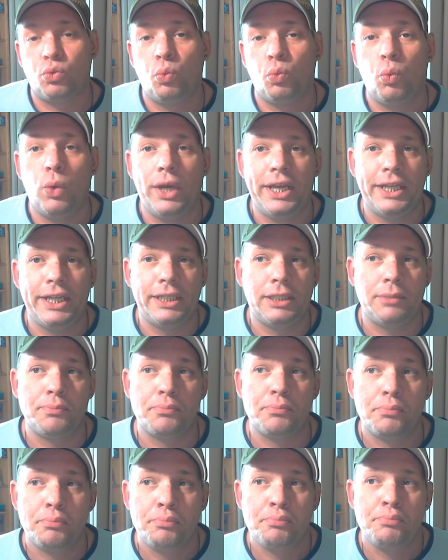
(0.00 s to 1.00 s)
when
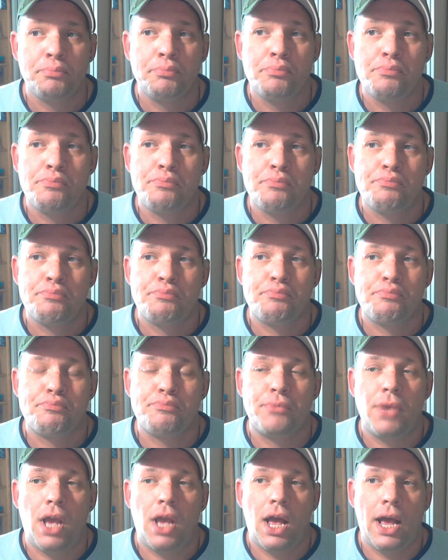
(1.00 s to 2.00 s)

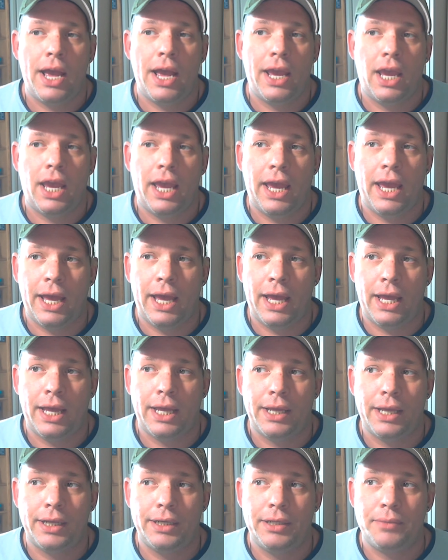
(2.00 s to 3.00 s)
I
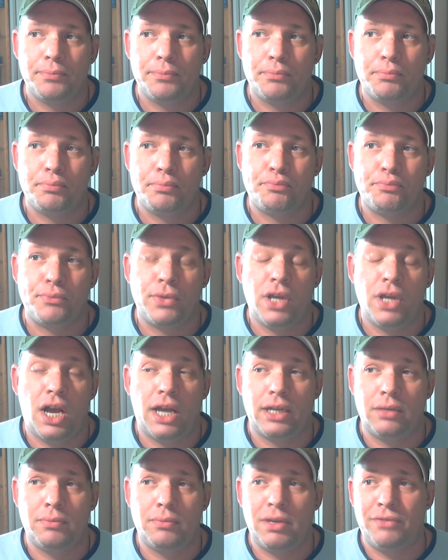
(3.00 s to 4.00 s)
had
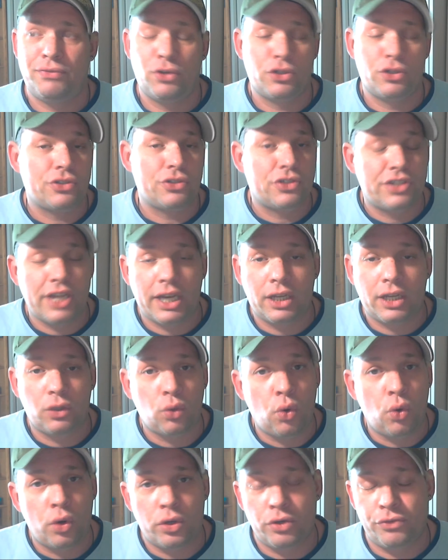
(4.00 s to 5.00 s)
gotten my first or second
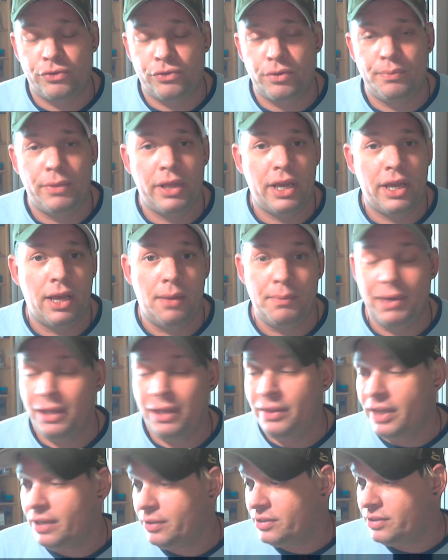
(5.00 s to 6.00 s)
order from them,
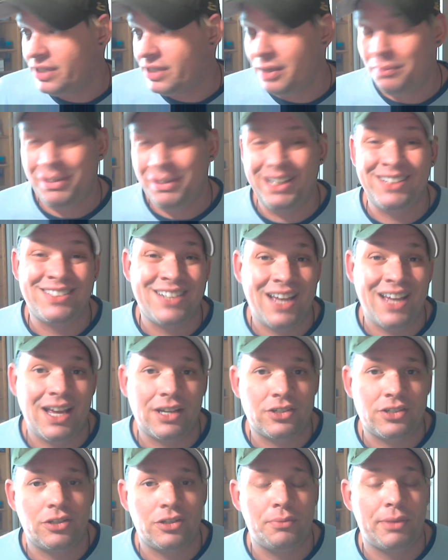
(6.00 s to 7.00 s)
and they sent me a
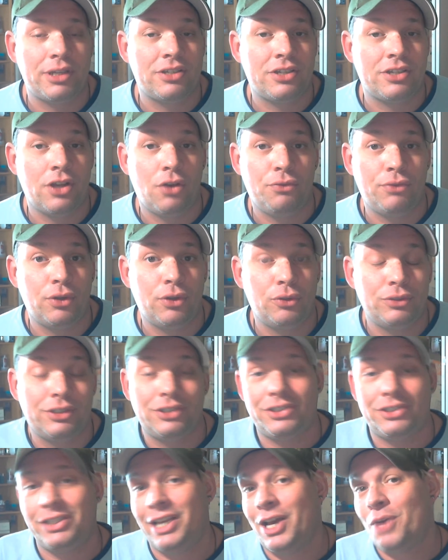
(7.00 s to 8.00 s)
text on my cell phone to
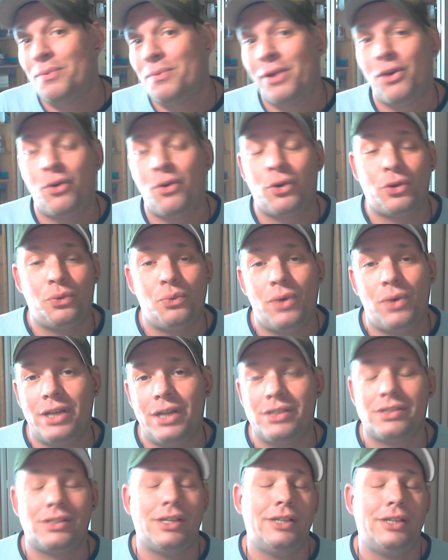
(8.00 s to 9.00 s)
see how my order
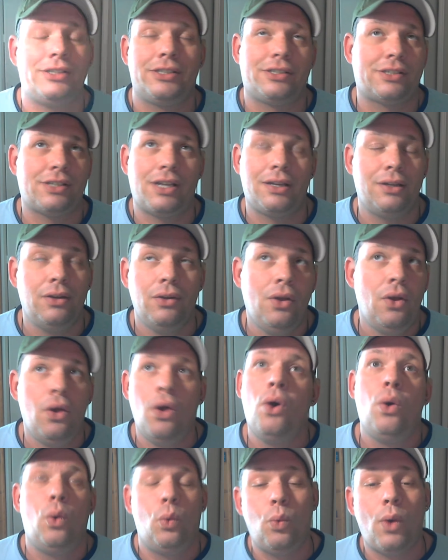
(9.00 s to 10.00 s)
was, and I just thought,
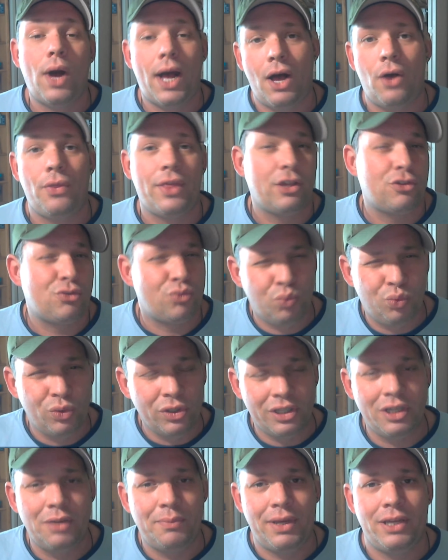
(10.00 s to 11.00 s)
wow, that's
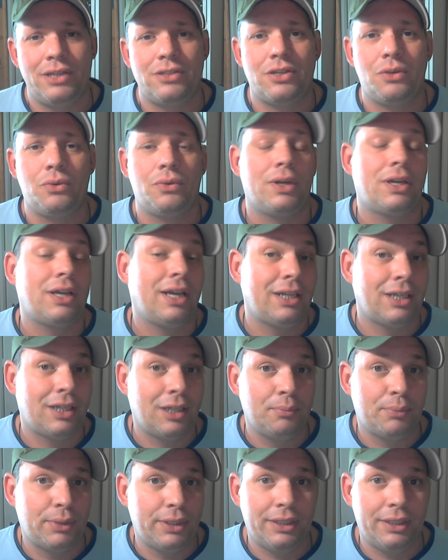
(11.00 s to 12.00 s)
really amazing. What kind of